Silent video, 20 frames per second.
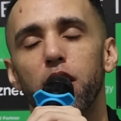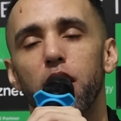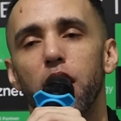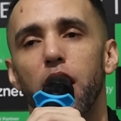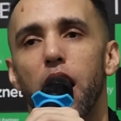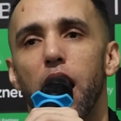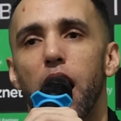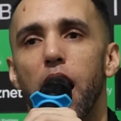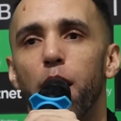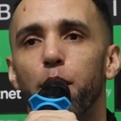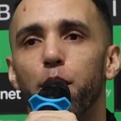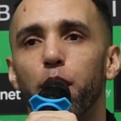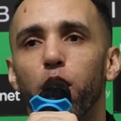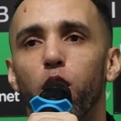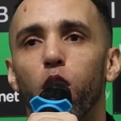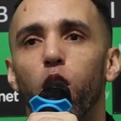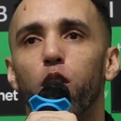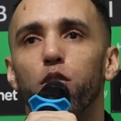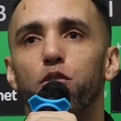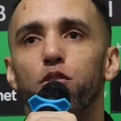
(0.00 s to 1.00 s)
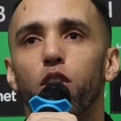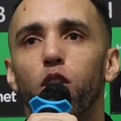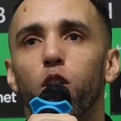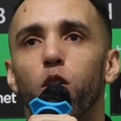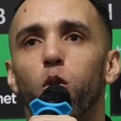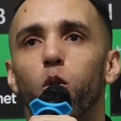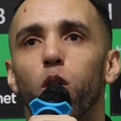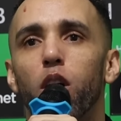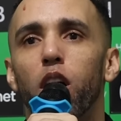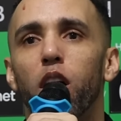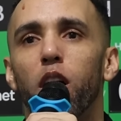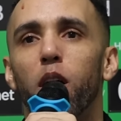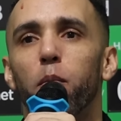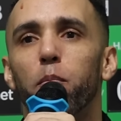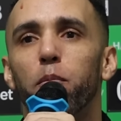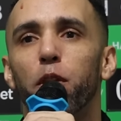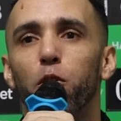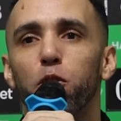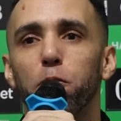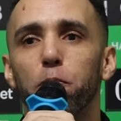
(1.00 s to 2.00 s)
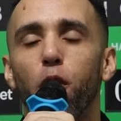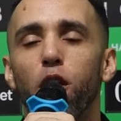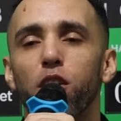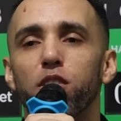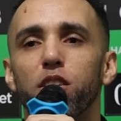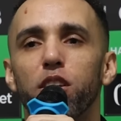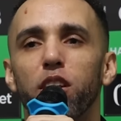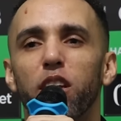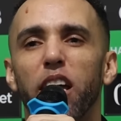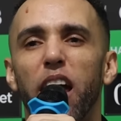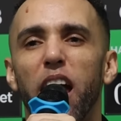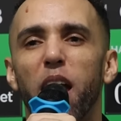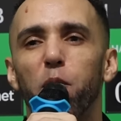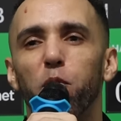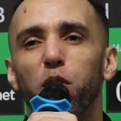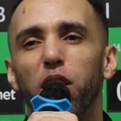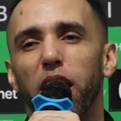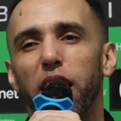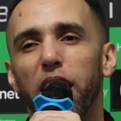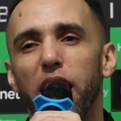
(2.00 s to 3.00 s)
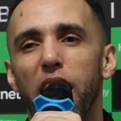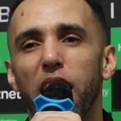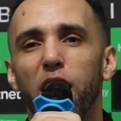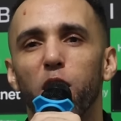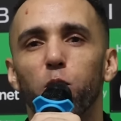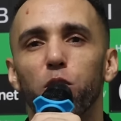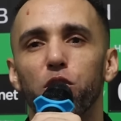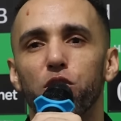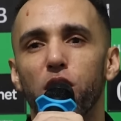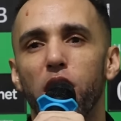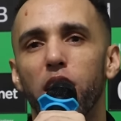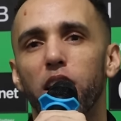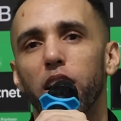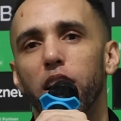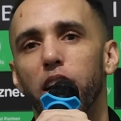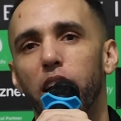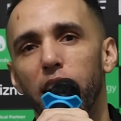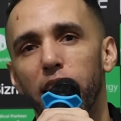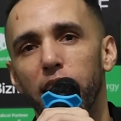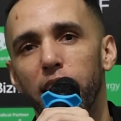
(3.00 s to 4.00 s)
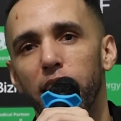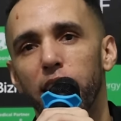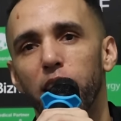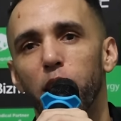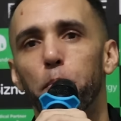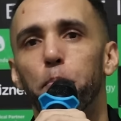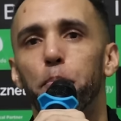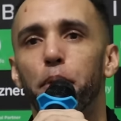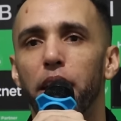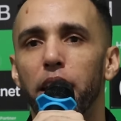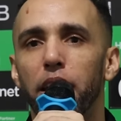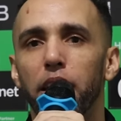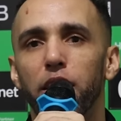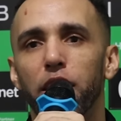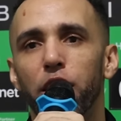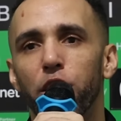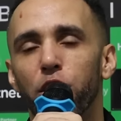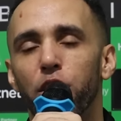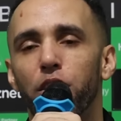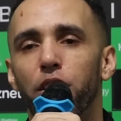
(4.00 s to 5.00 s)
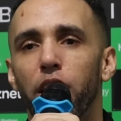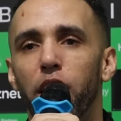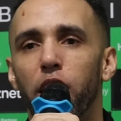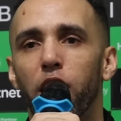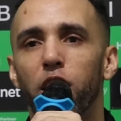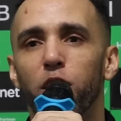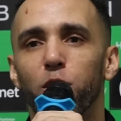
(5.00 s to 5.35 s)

I think also there was parts of the game where they kind of were trying to cut it a bit here and there.